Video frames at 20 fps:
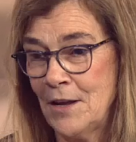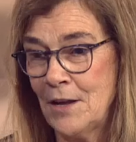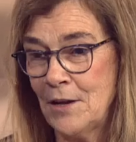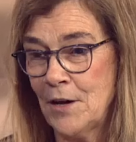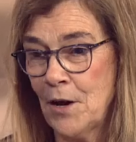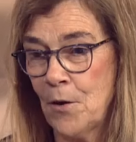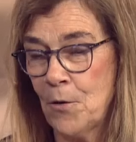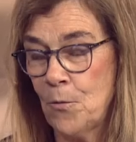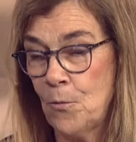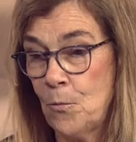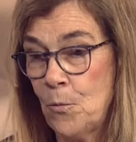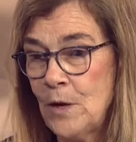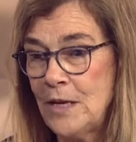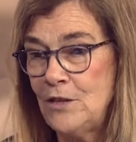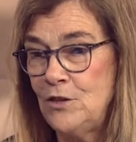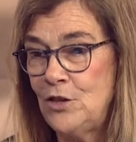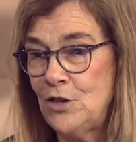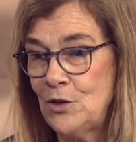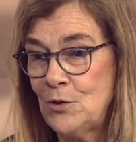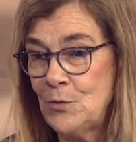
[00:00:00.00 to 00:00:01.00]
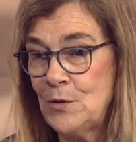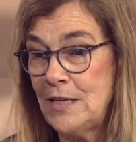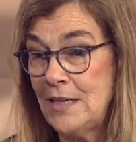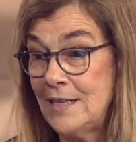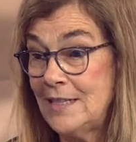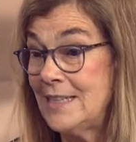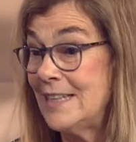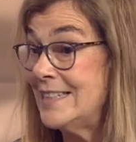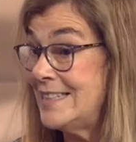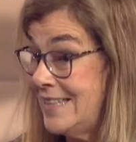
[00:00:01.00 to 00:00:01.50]
you know, we do
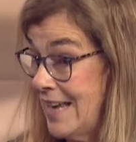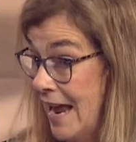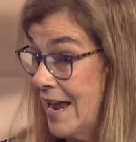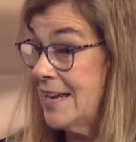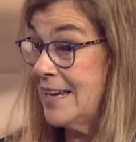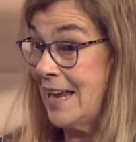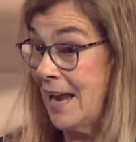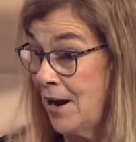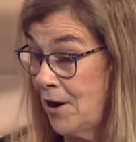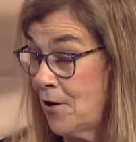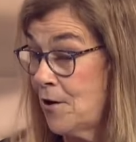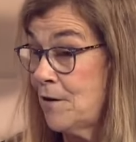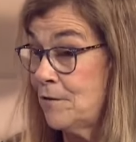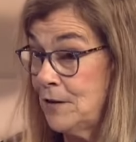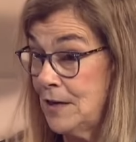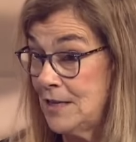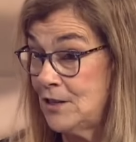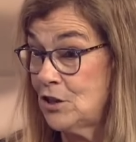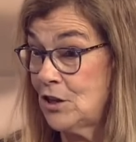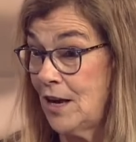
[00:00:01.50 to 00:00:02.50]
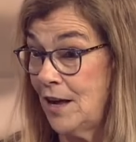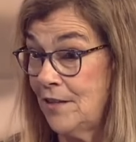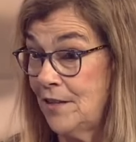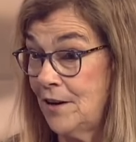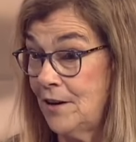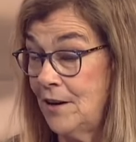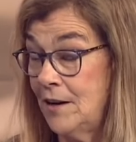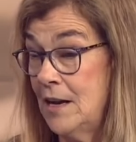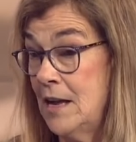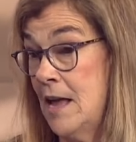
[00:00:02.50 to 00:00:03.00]
need to take care of each
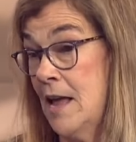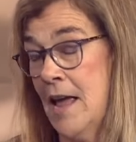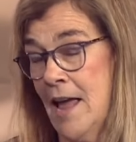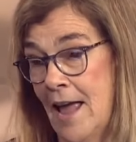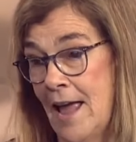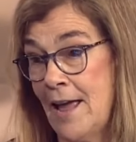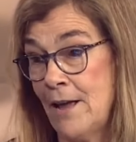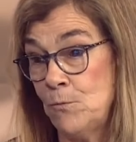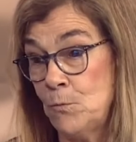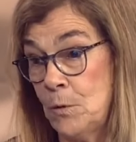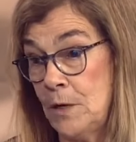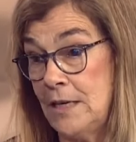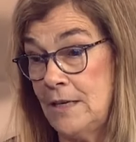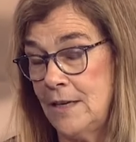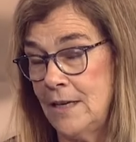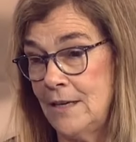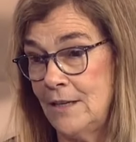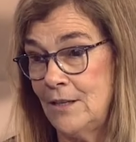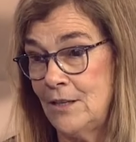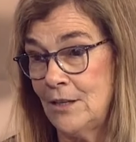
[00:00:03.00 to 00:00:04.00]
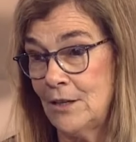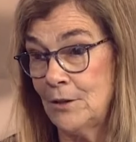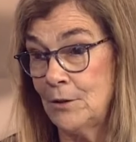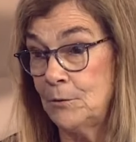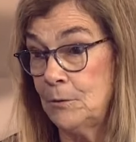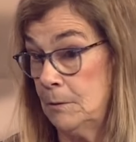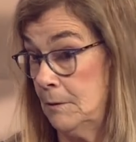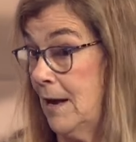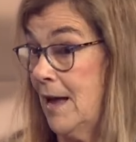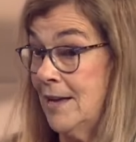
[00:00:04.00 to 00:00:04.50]
other and we need
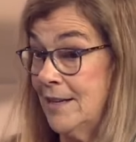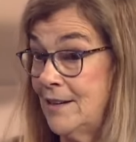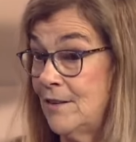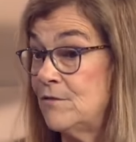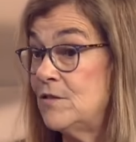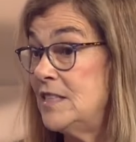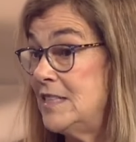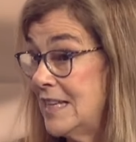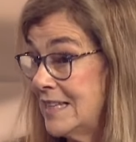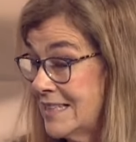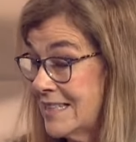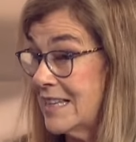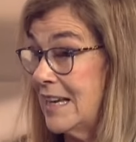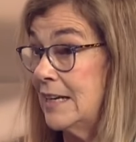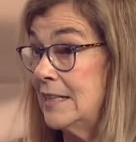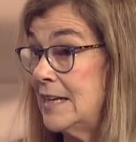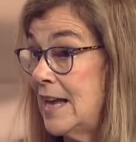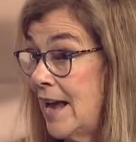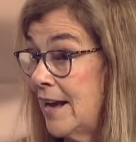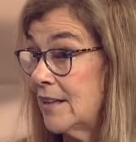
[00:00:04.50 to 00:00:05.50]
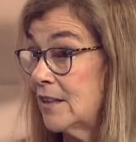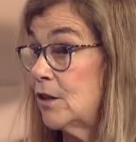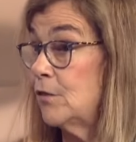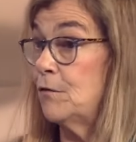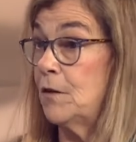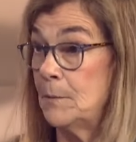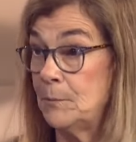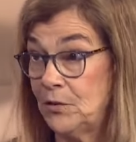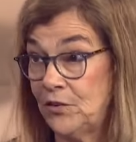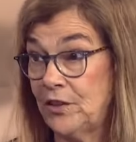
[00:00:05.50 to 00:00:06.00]
to kind of disconnect
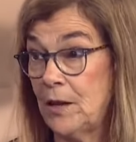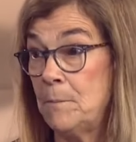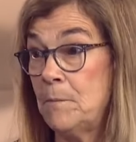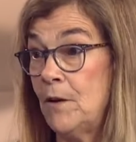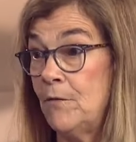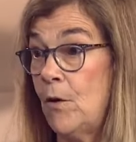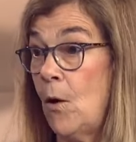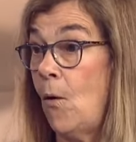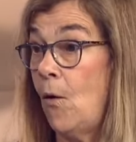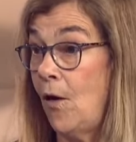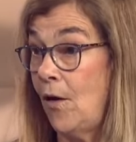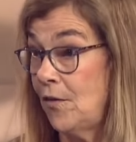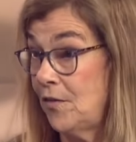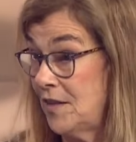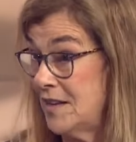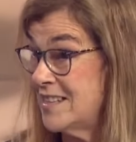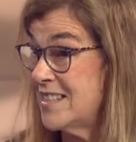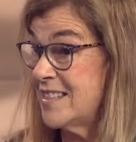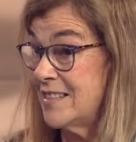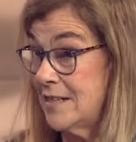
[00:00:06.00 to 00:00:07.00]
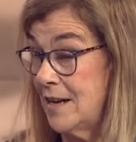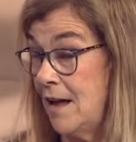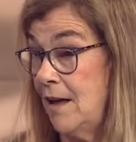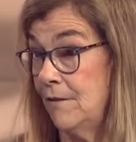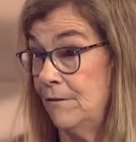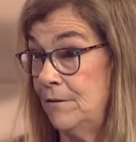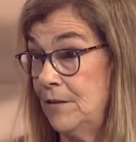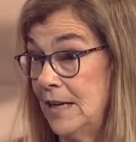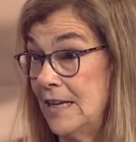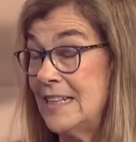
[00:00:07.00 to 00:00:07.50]
from some of all this
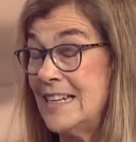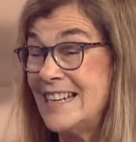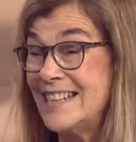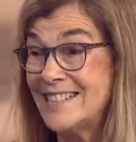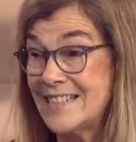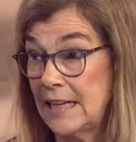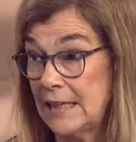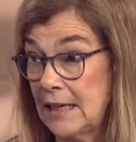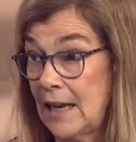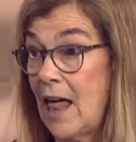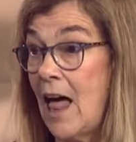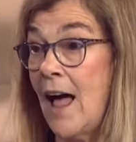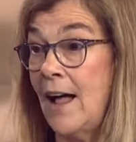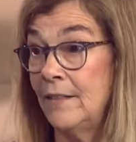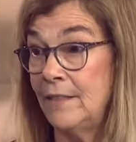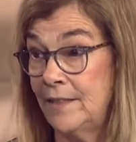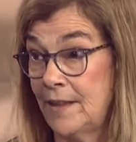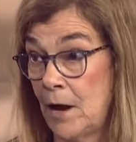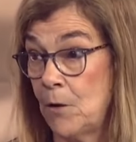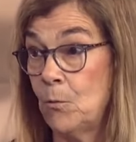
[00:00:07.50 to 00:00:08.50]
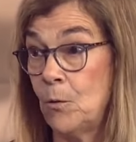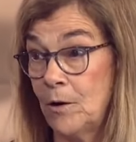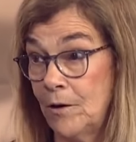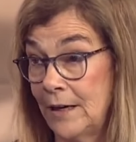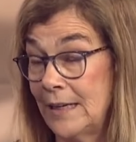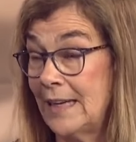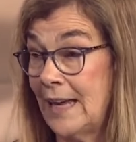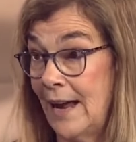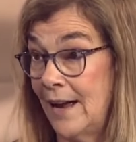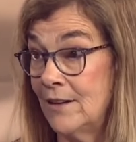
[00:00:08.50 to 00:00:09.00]
stuff. It is a lot that we're
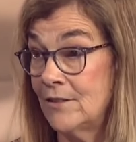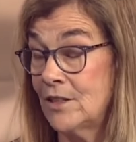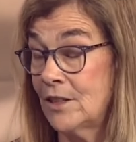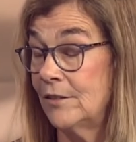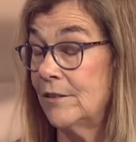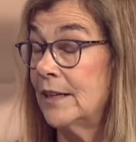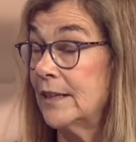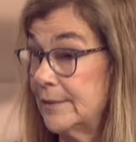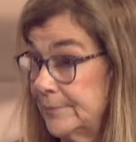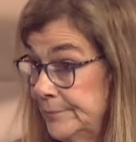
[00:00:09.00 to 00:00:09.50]
encountering.